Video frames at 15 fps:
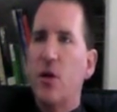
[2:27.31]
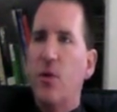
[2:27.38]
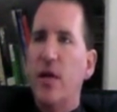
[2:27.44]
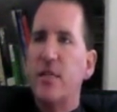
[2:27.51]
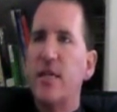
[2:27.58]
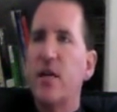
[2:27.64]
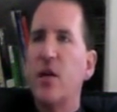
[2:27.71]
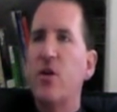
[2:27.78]

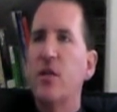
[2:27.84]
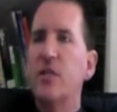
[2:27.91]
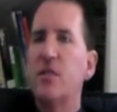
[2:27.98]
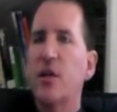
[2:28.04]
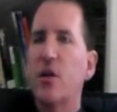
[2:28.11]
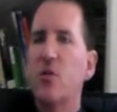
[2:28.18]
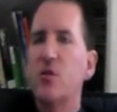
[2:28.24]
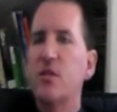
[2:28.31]
when it's
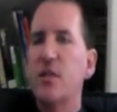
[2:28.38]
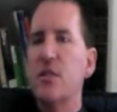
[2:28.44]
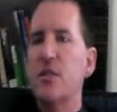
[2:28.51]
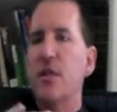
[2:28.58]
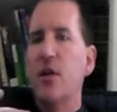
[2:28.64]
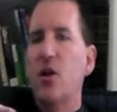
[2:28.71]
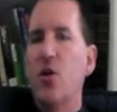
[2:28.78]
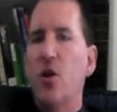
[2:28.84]
increased, it goes
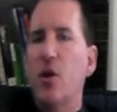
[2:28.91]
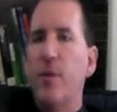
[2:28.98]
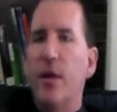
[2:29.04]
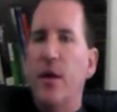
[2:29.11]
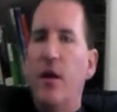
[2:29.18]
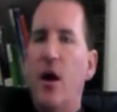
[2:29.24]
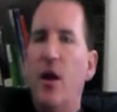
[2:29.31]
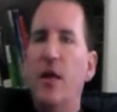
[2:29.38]
into the economy
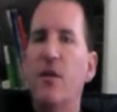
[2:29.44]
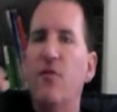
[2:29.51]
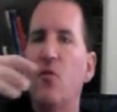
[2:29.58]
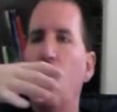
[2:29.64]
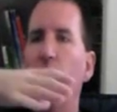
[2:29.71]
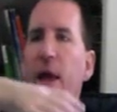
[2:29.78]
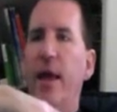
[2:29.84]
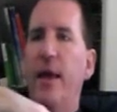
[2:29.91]
in an
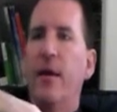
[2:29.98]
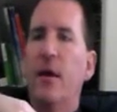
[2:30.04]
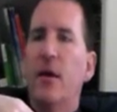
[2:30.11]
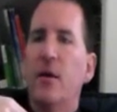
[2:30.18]
uneven way.